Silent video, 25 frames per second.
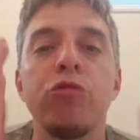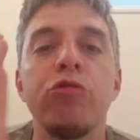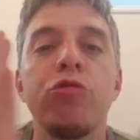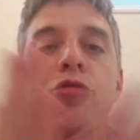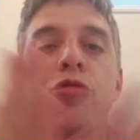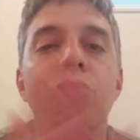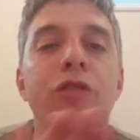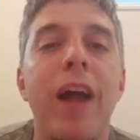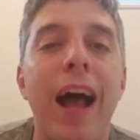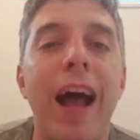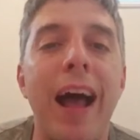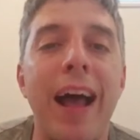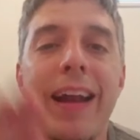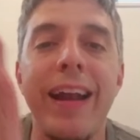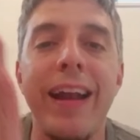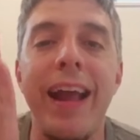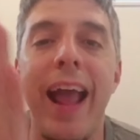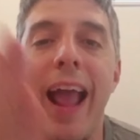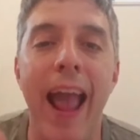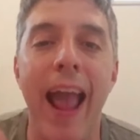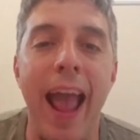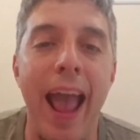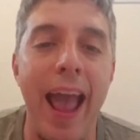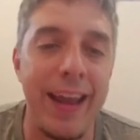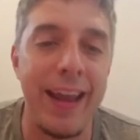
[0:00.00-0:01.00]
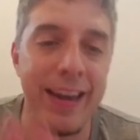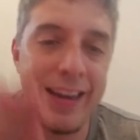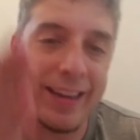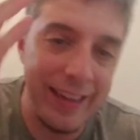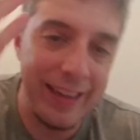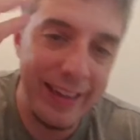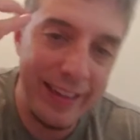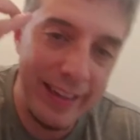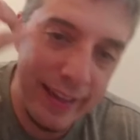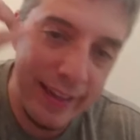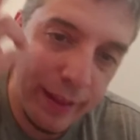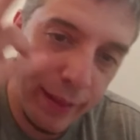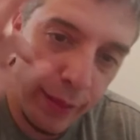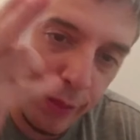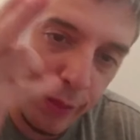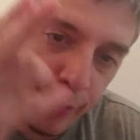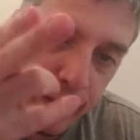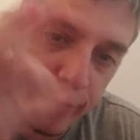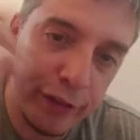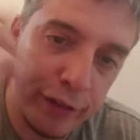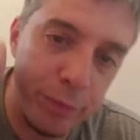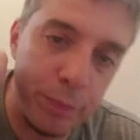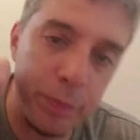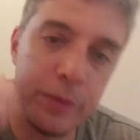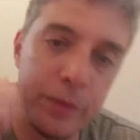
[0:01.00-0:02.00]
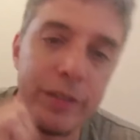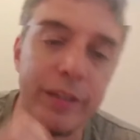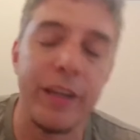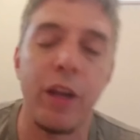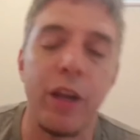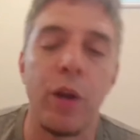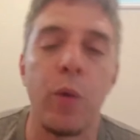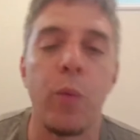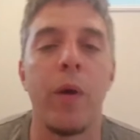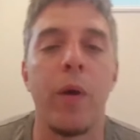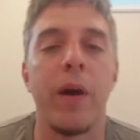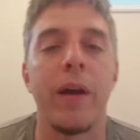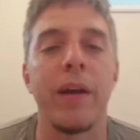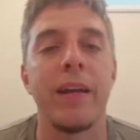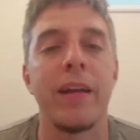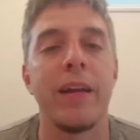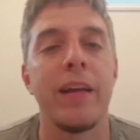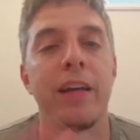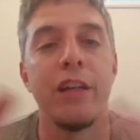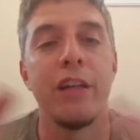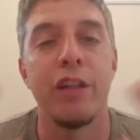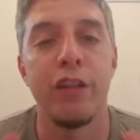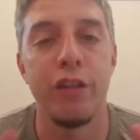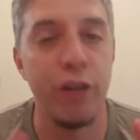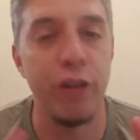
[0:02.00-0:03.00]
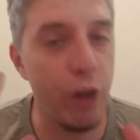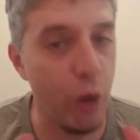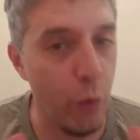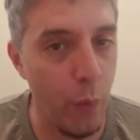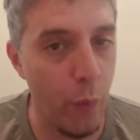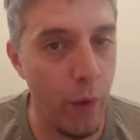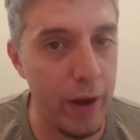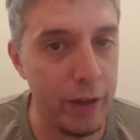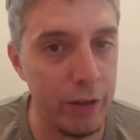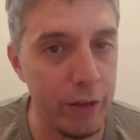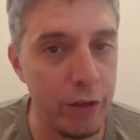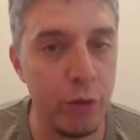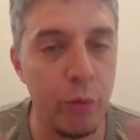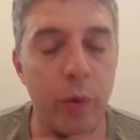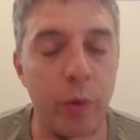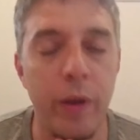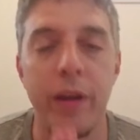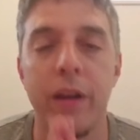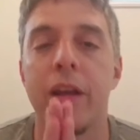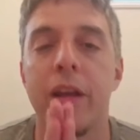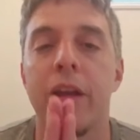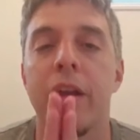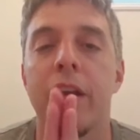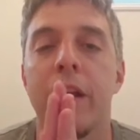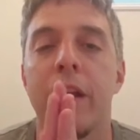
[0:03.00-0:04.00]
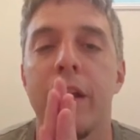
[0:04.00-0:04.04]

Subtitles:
Do not add this particular one. You don't want to do it.